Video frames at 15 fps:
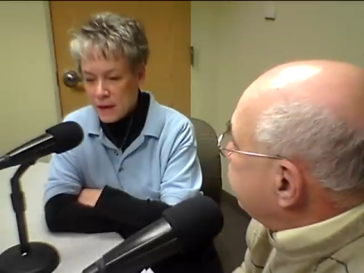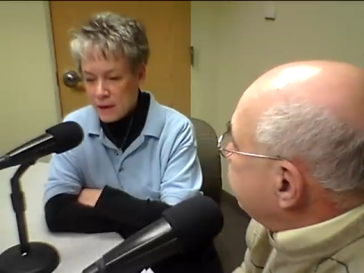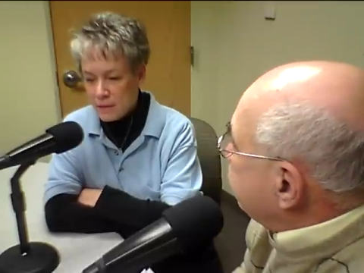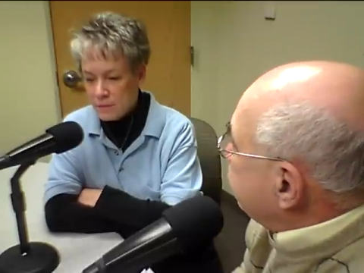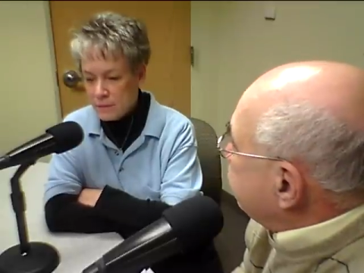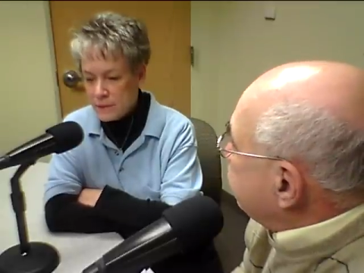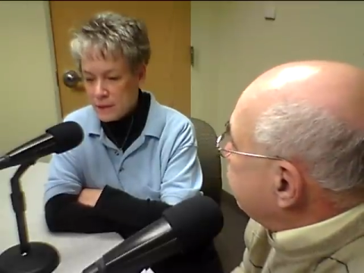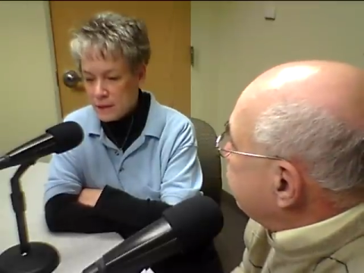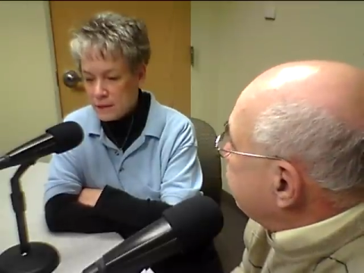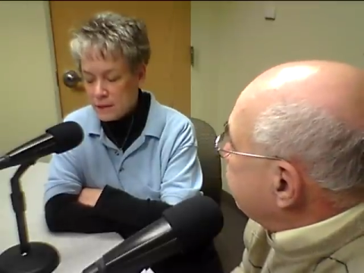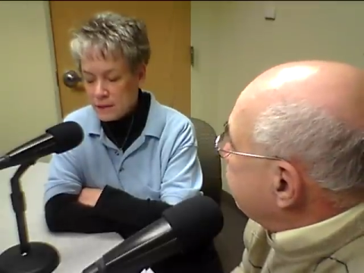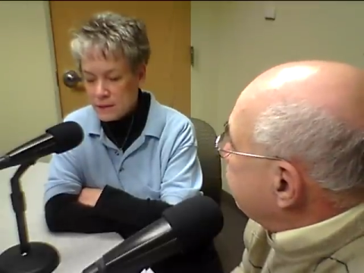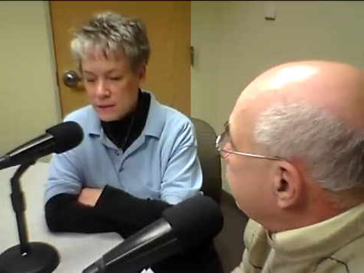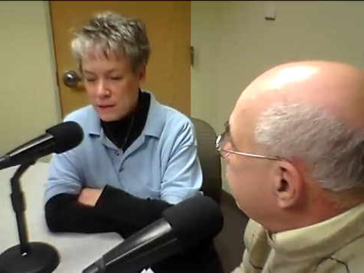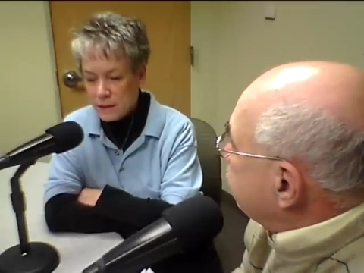um,
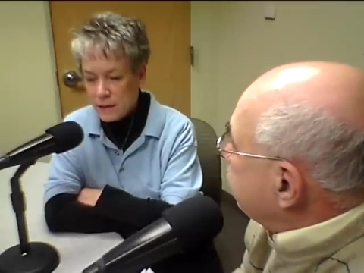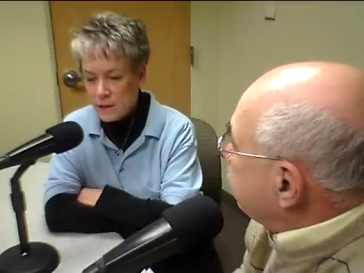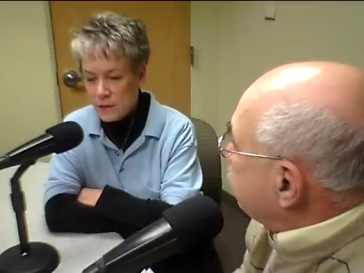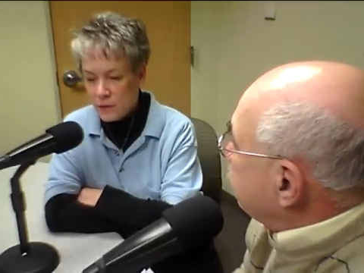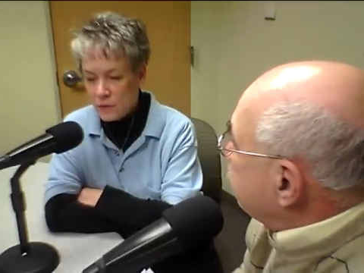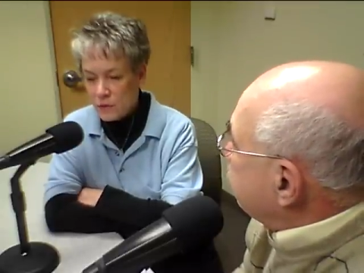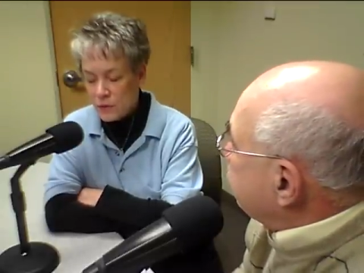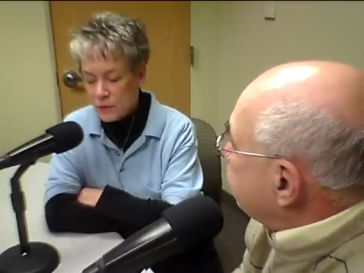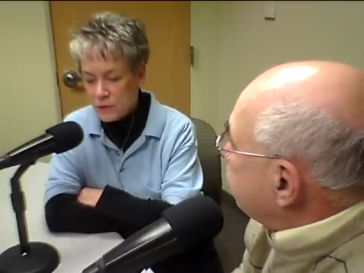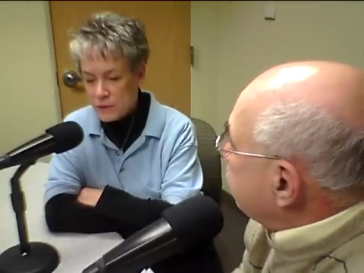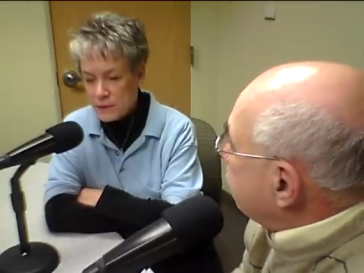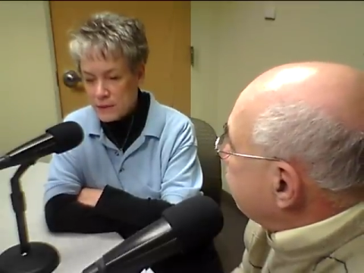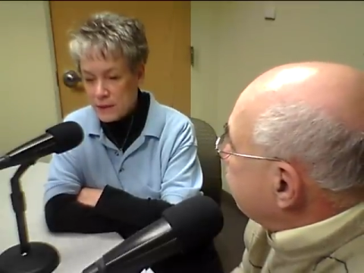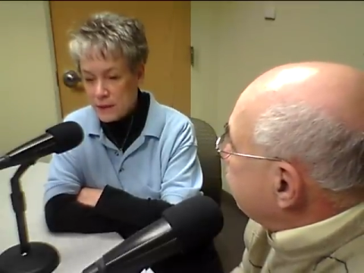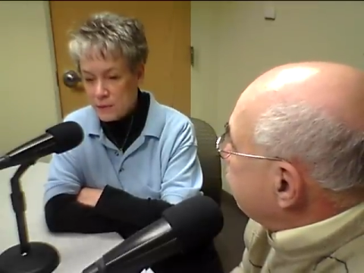Douglas, Glendale,
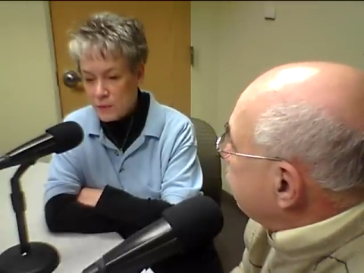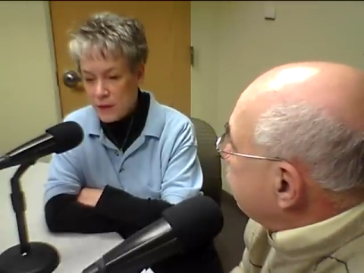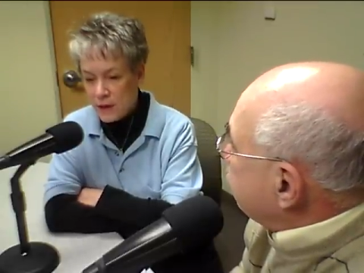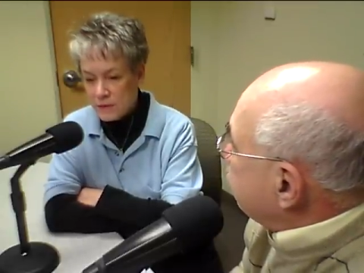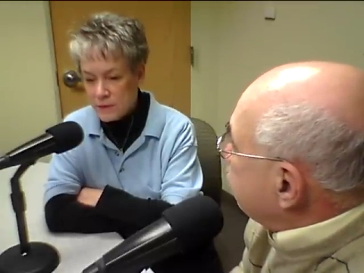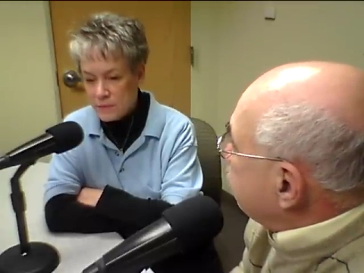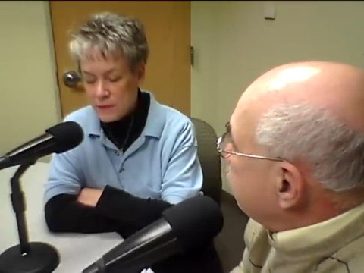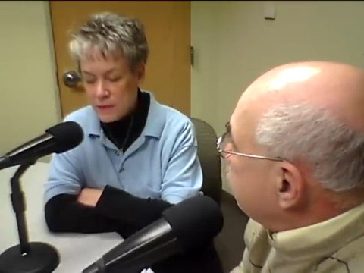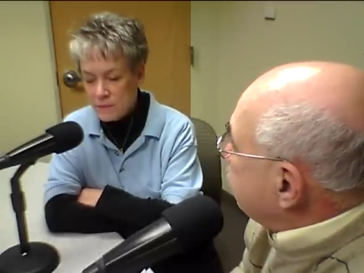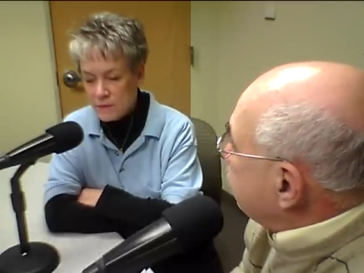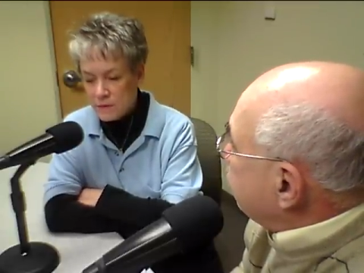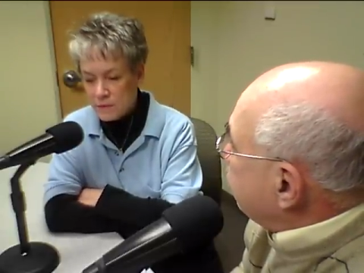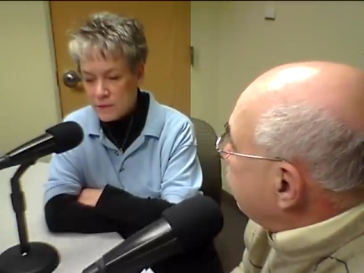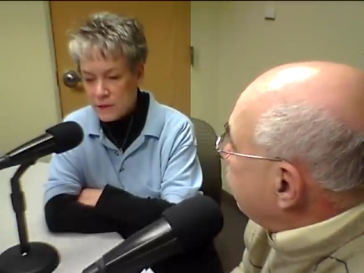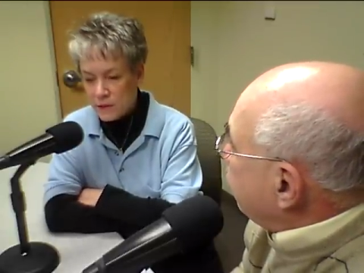Guernsey, and we have some
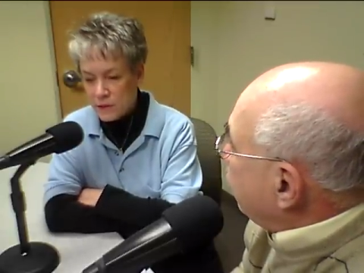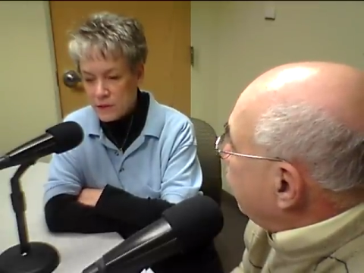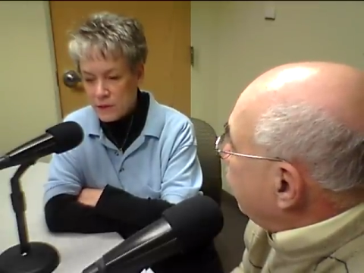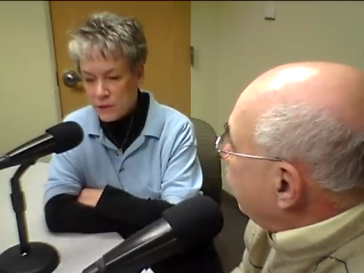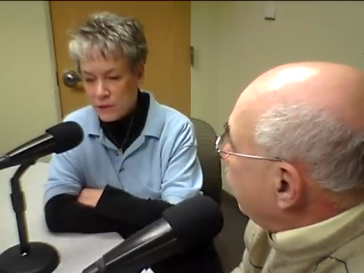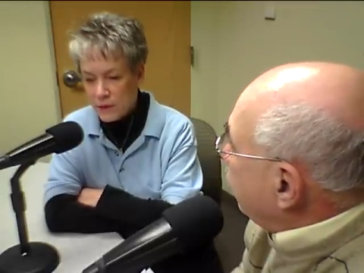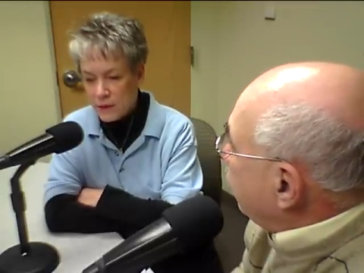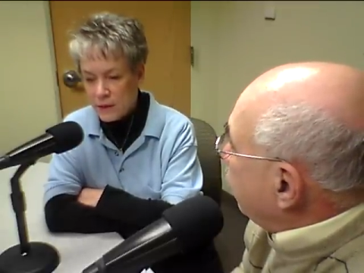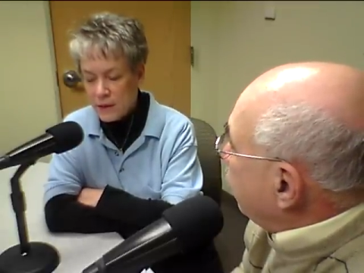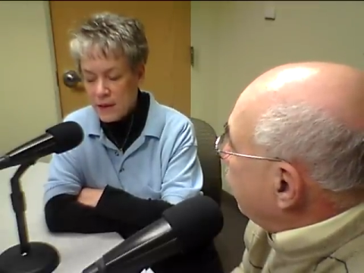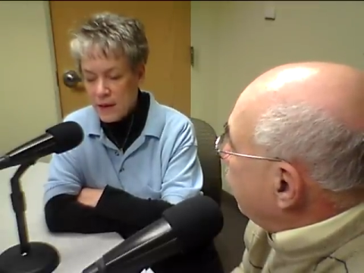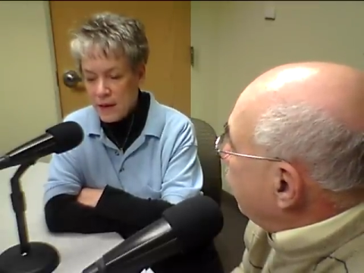teams from Saratoga,